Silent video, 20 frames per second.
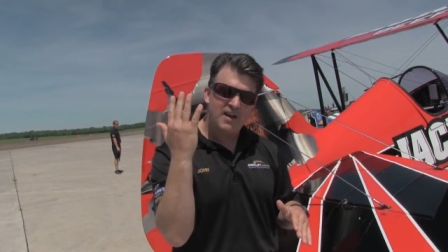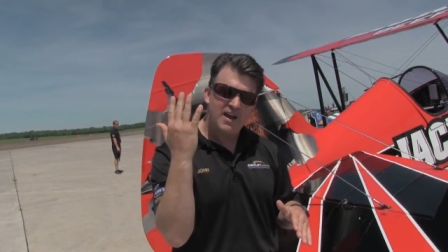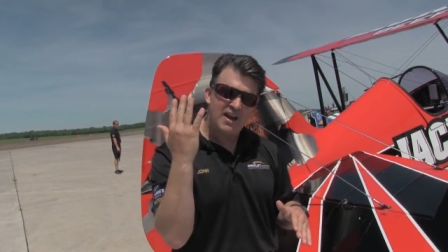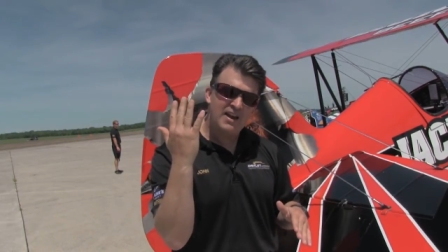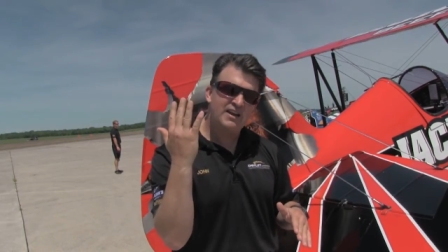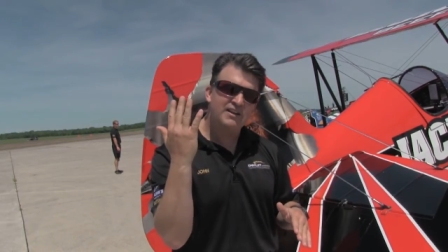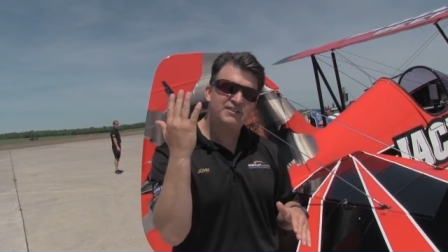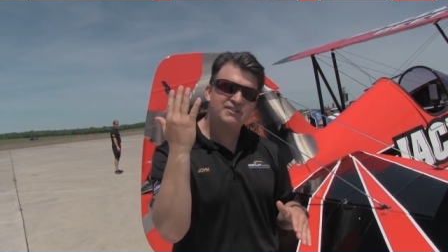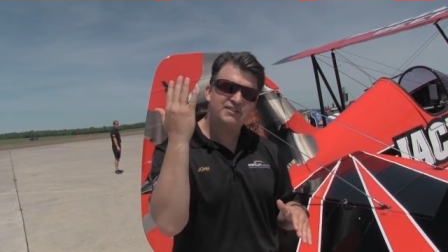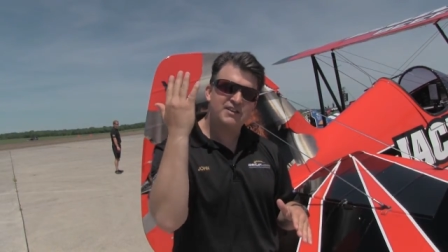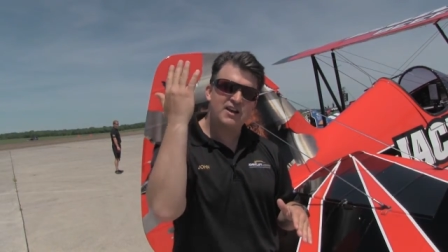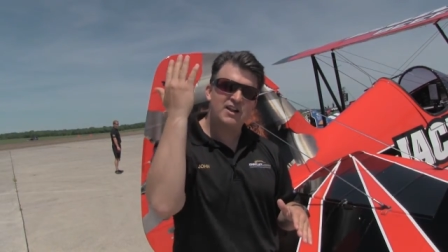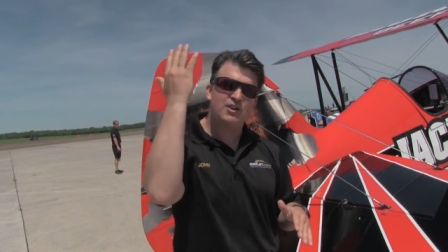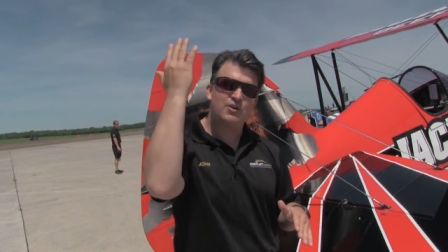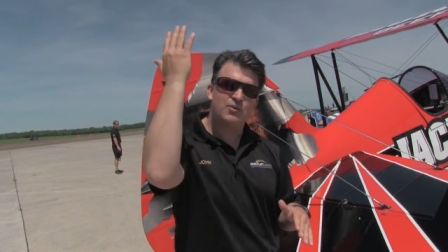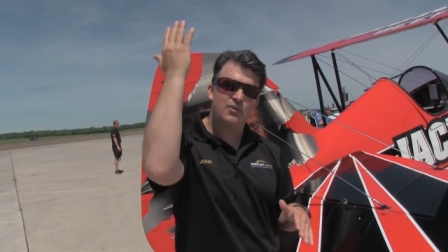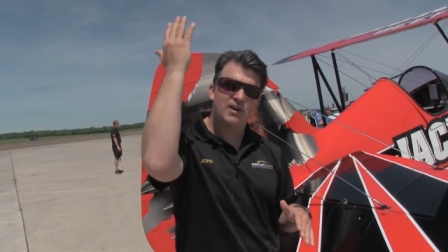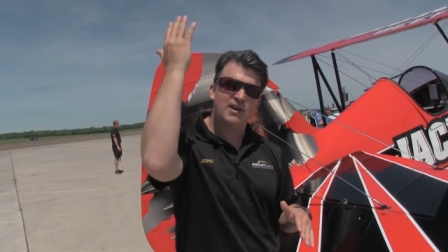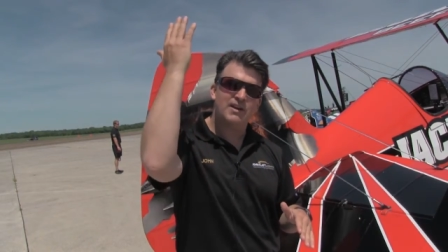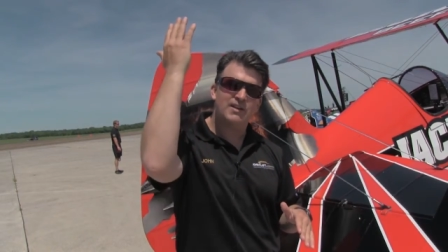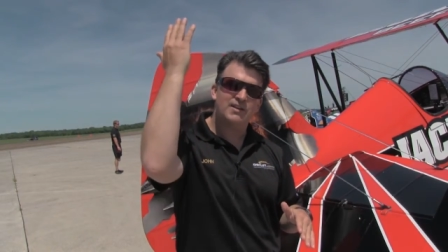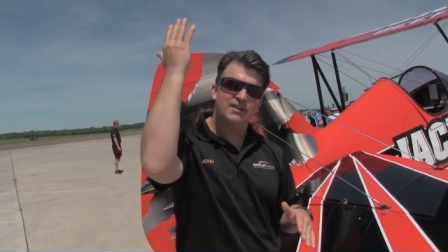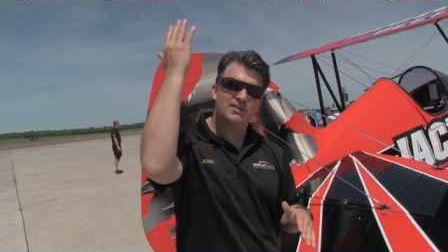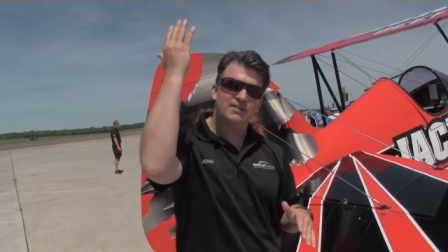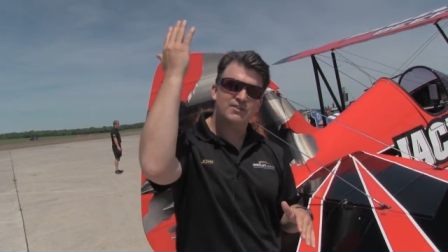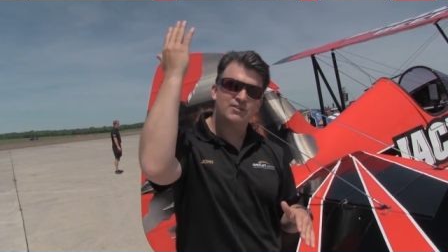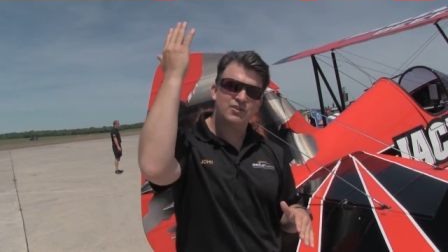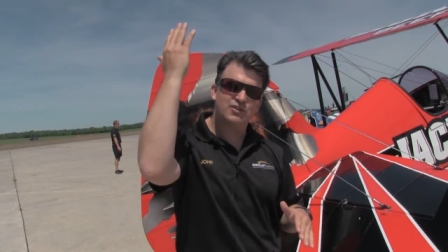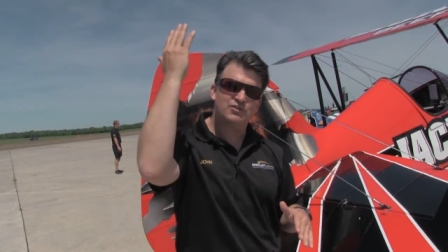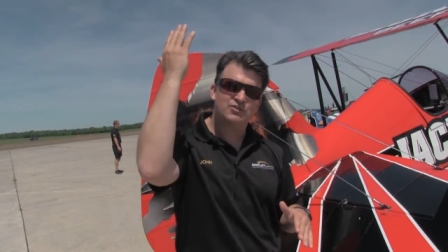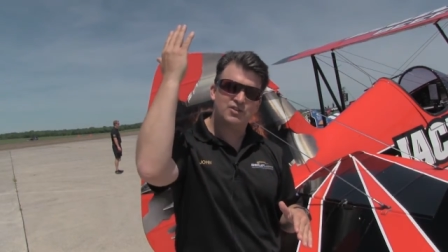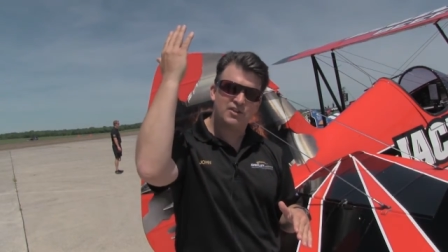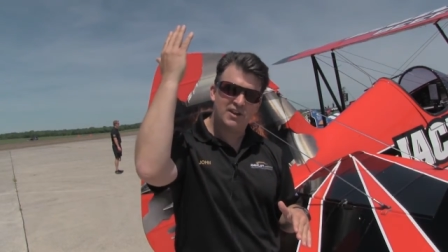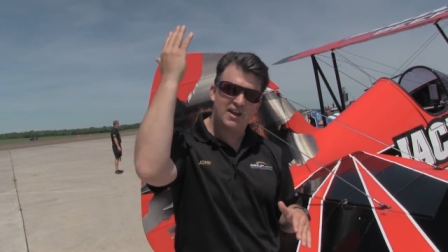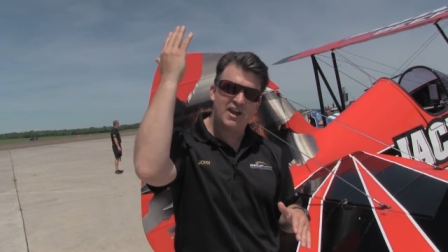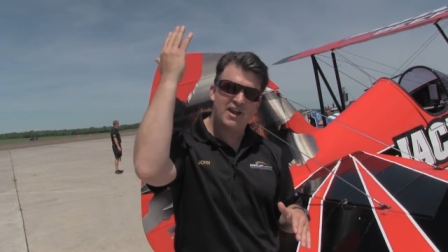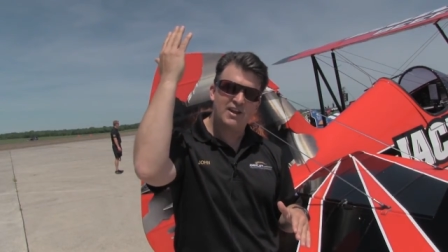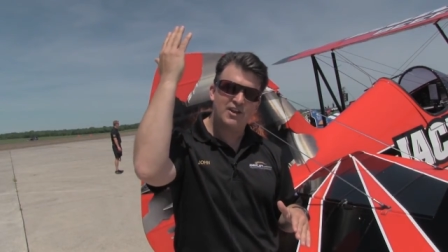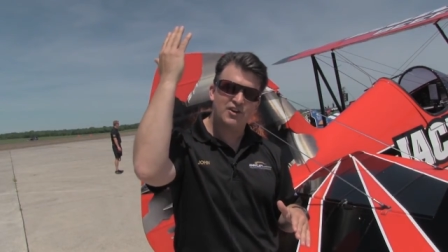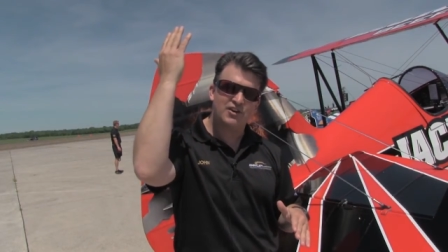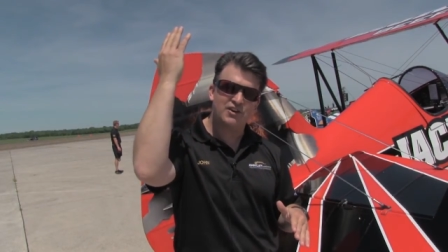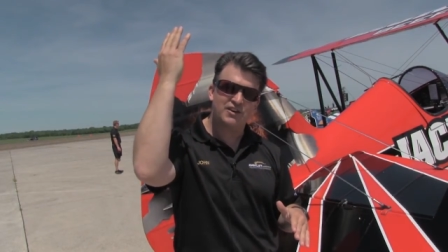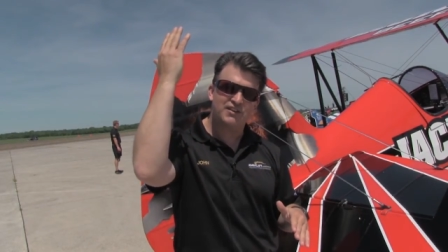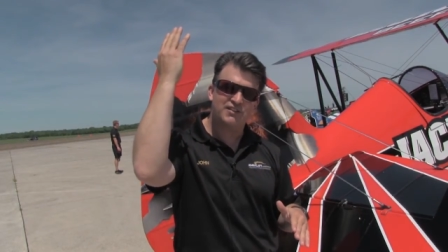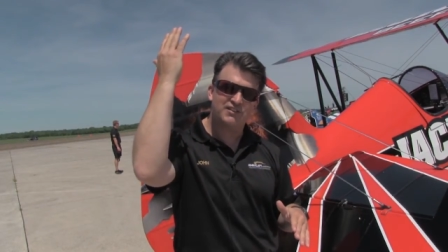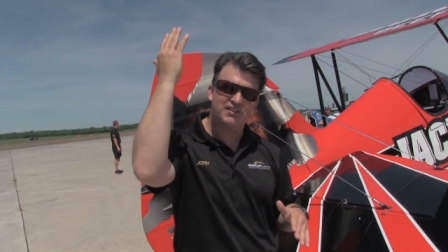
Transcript: and accelerate. So today you're going